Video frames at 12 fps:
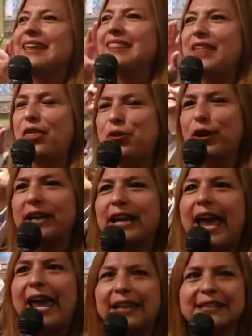the
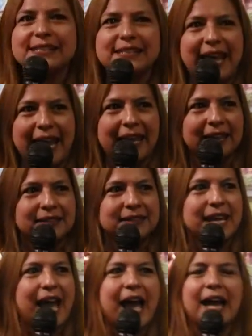38th state.
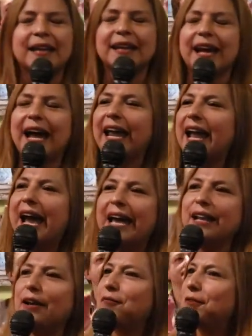And I
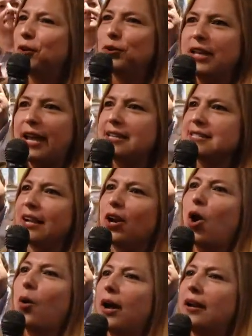had a few days
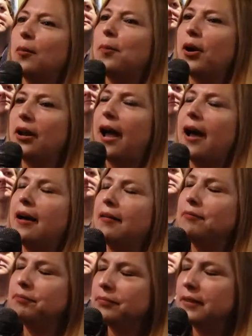ago a
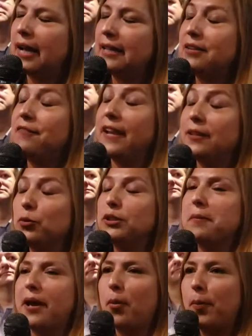debate
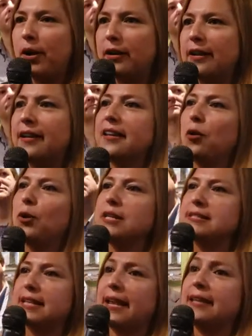with my opponent. He
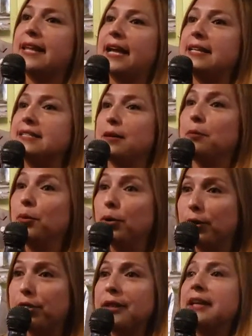was saying that it's a
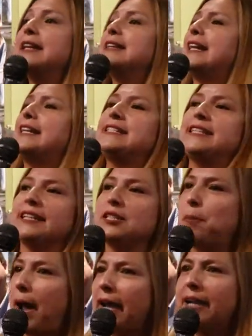moot, that it's
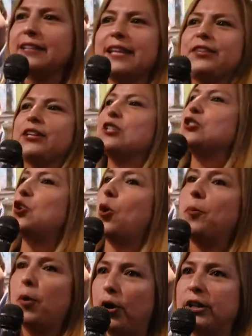expired, that there is
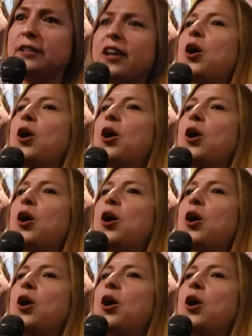no point.